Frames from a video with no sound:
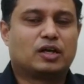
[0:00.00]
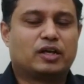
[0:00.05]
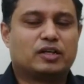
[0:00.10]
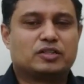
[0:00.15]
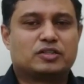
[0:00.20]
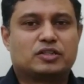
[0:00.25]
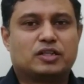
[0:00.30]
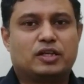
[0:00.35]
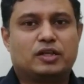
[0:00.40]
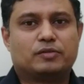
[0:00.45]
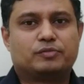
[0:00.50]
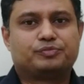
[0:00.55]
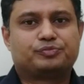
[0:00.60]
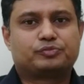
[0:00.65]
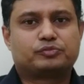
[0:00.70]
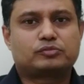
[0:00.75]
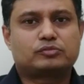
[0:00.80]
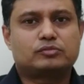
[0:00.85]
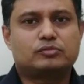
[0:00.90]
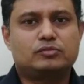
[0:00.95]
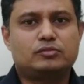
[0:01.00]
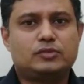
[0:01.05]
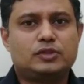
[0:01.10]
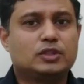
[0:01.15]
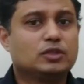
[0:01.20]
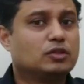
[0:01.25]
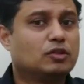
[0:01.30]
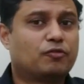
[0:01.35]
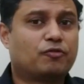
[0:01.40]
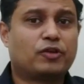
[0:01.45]
and say
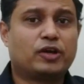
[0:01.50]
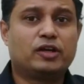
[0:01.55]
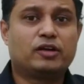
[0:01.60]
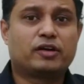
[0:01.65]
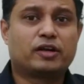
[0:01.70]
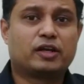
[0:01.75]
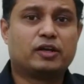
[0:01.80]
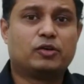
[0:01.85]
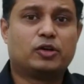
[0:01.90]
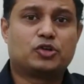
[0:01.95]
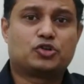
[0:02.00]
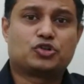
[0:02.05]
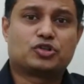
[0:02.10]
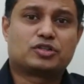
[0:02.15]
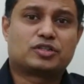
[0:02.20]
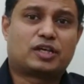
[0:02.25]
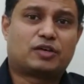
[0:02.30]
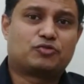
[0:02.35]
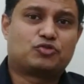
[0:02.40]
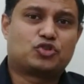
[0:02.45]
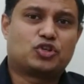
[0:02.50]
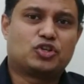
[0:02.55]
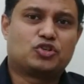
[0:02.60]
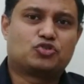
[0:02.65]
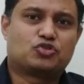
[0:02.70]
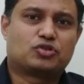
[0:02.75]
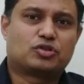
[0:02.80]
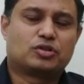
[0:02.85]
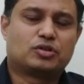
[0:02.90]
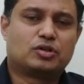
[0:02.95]
the fire regulations have
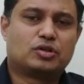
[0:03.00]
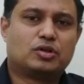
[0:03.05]
changed,